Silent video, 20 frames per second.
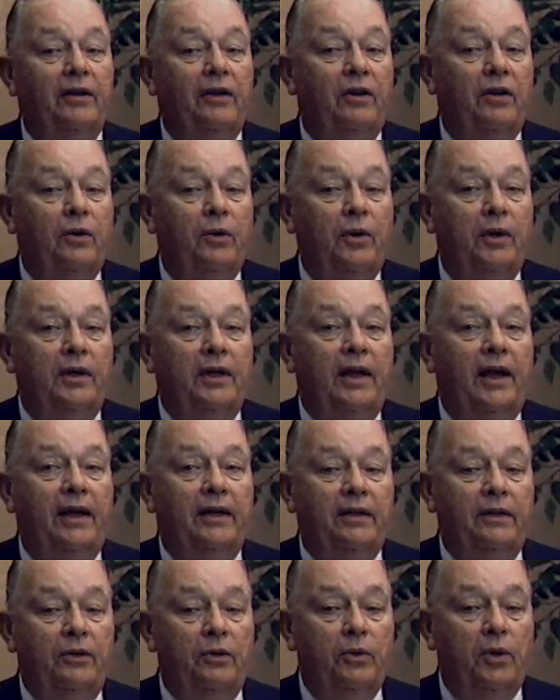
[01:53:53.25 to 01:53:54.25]
and
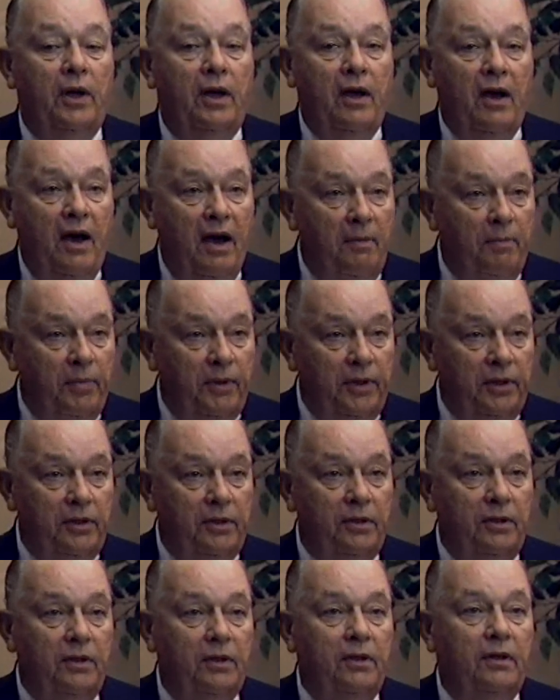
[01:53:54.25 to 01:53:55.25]
that you
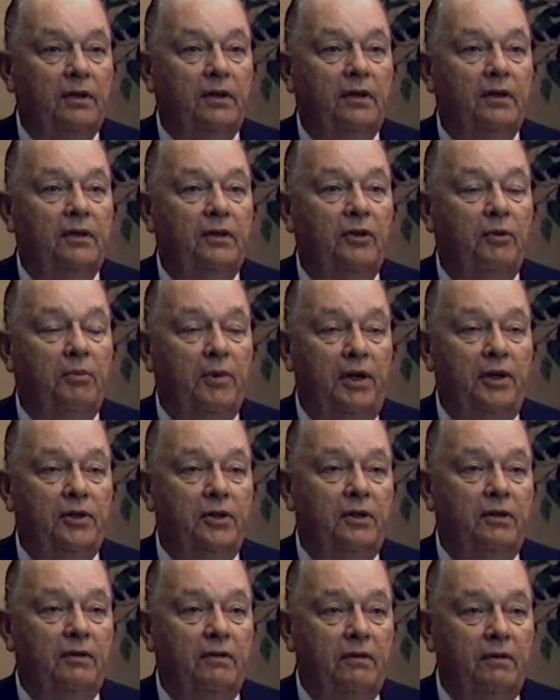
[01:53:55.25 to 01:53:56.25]
accomplished your
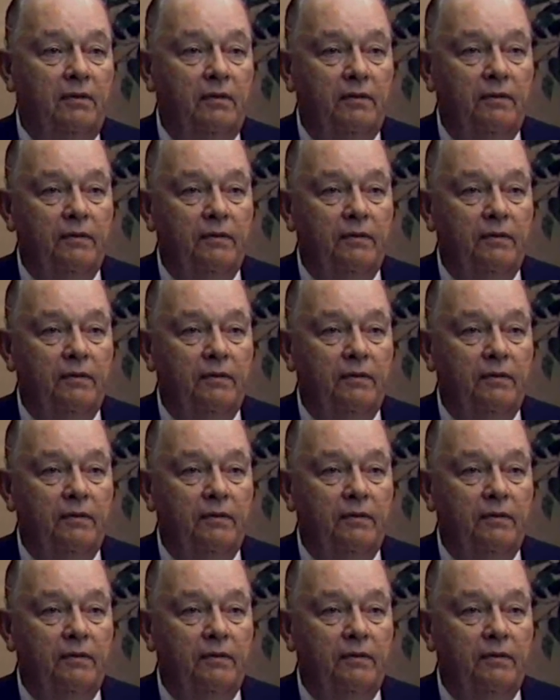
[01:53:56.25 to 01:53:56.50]
mission